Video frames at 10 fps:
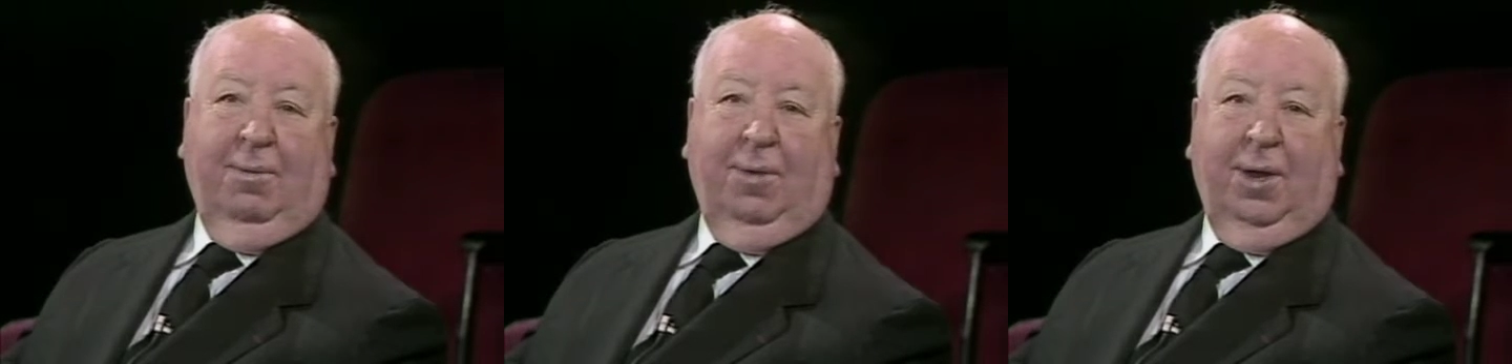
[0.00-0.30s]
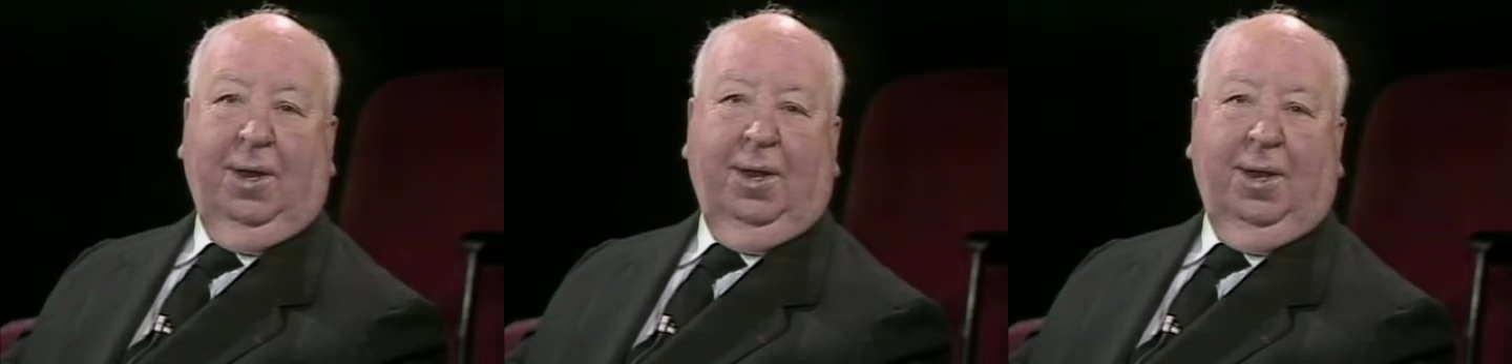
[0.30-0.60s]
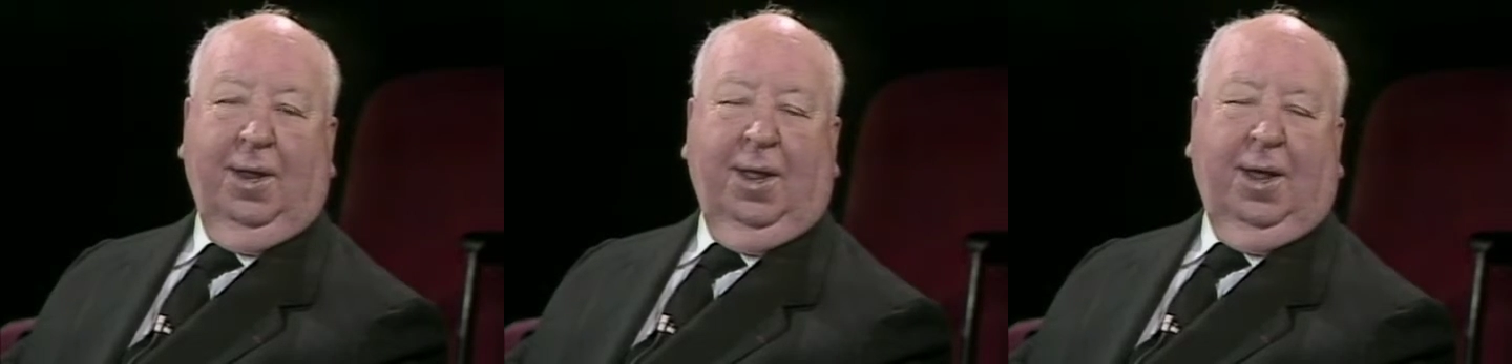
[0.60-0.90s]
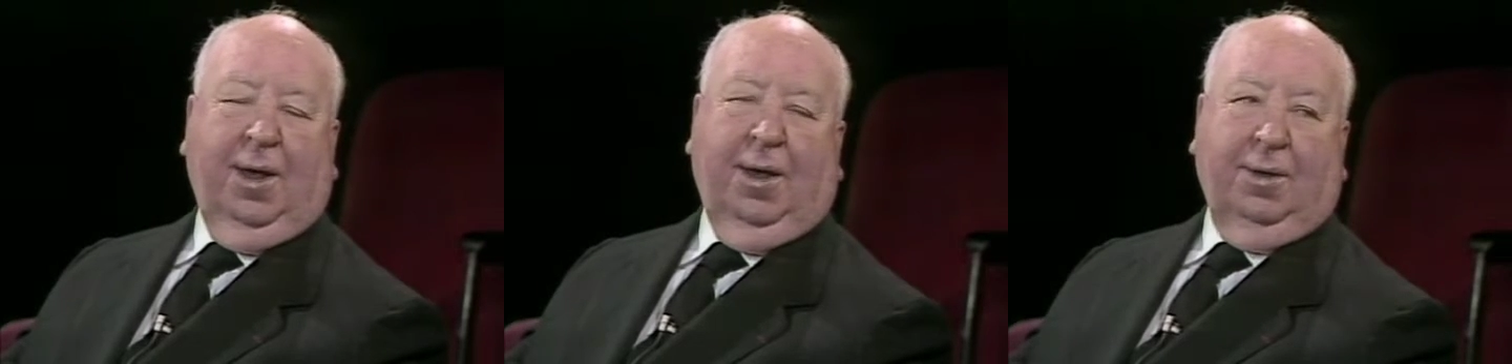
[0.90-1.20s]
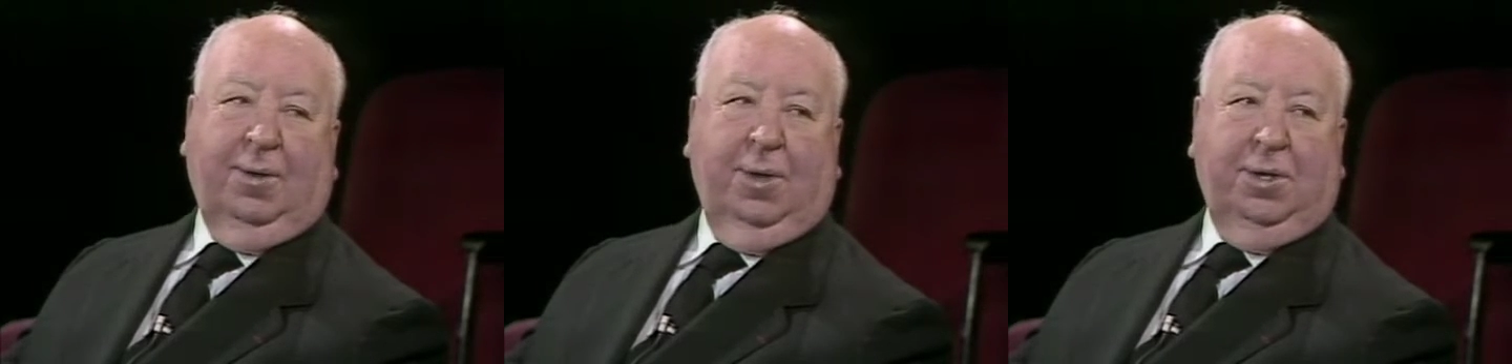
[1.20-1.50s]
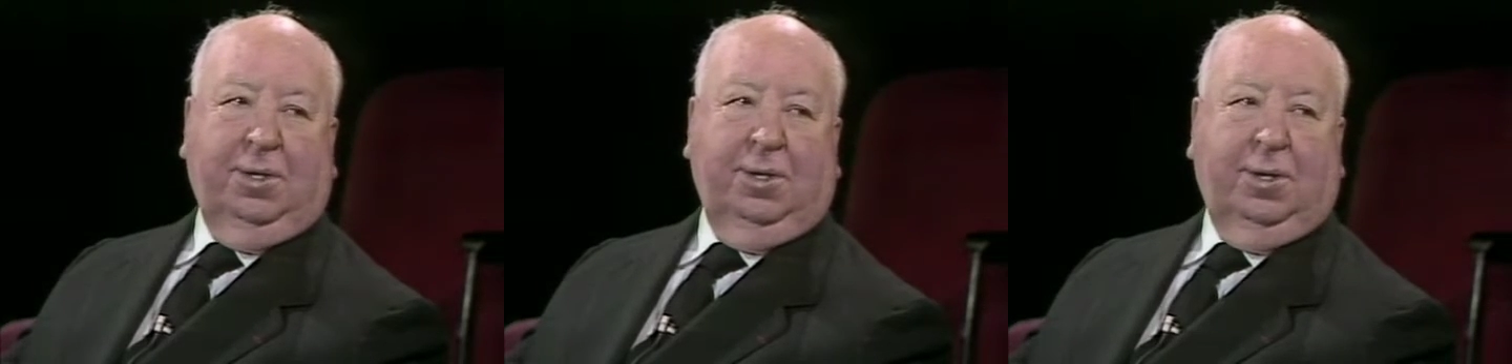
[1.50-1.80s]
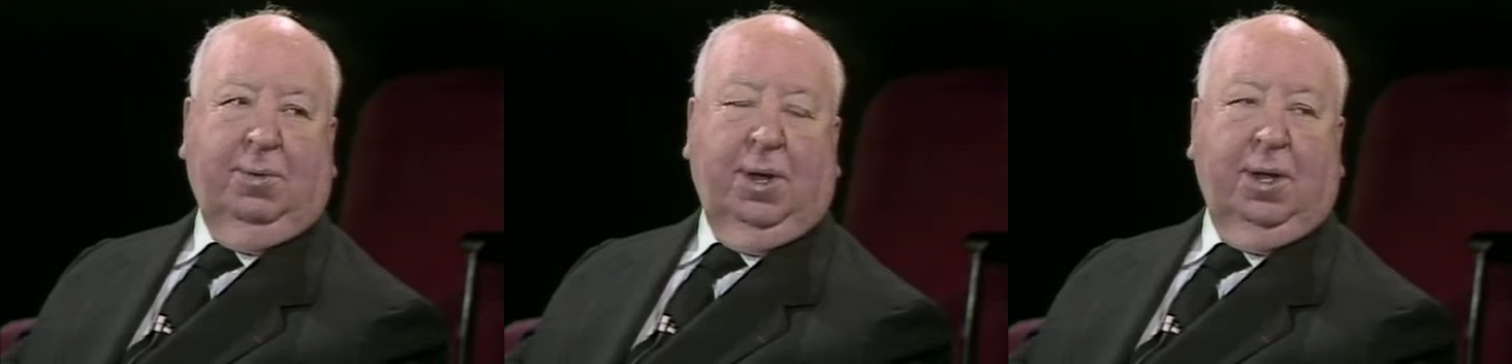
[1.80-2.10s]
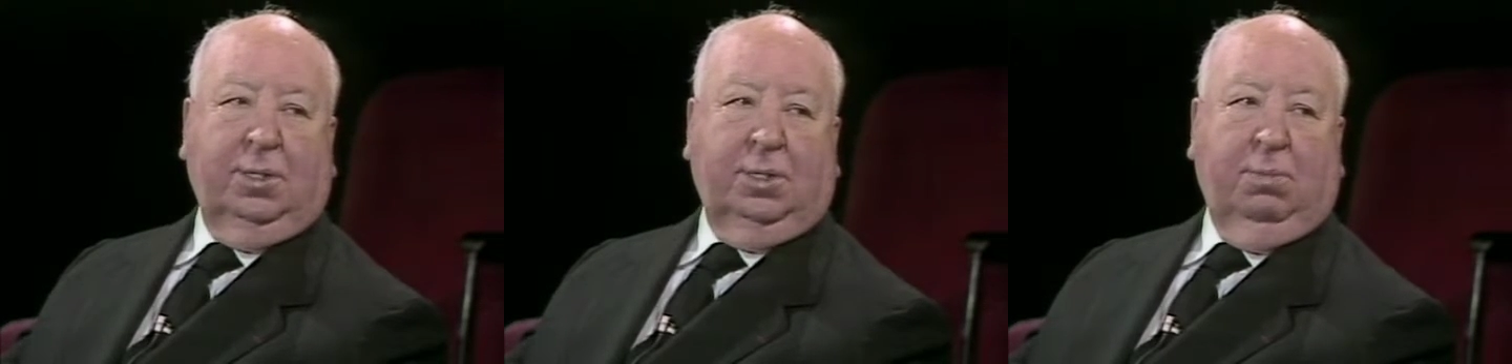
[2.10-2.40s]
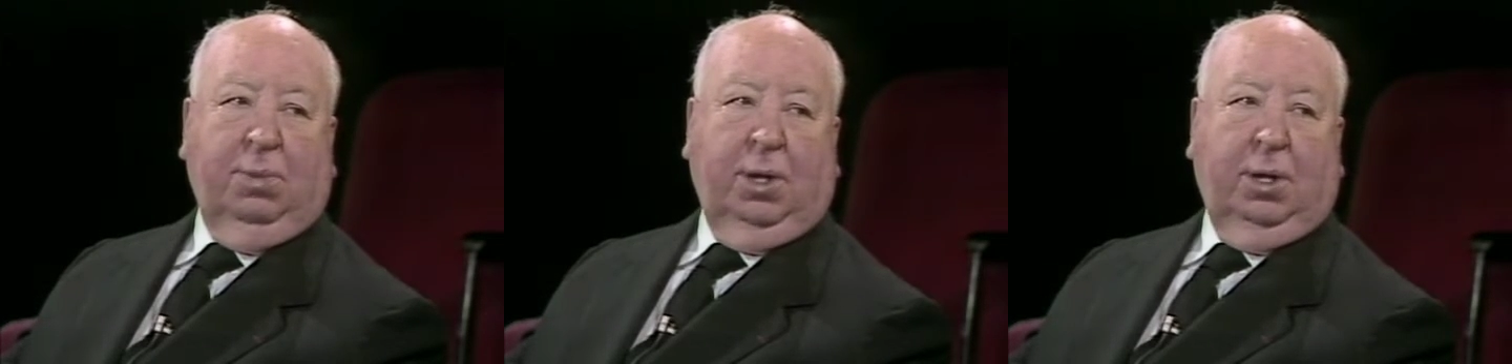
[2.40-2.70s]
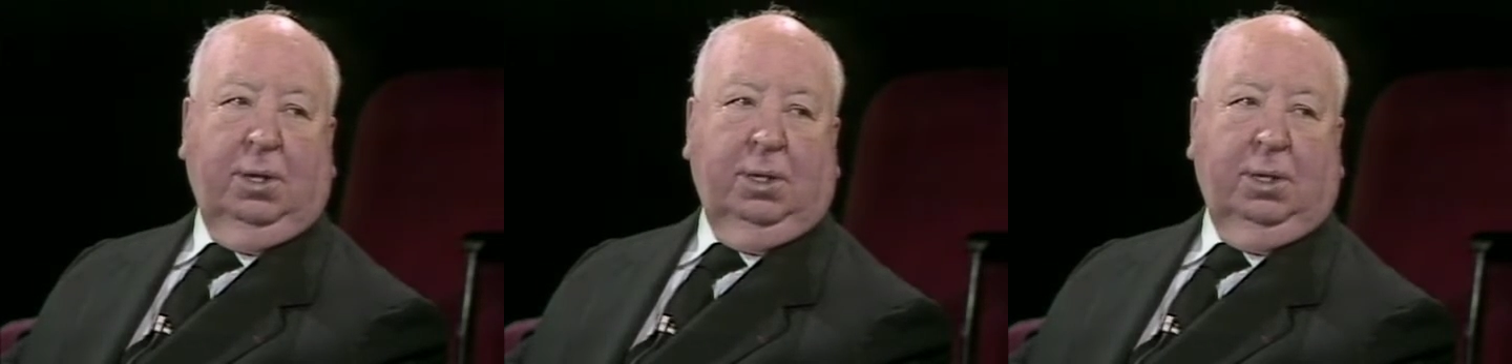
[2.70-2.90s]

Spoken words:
really. Hard question to answer, because...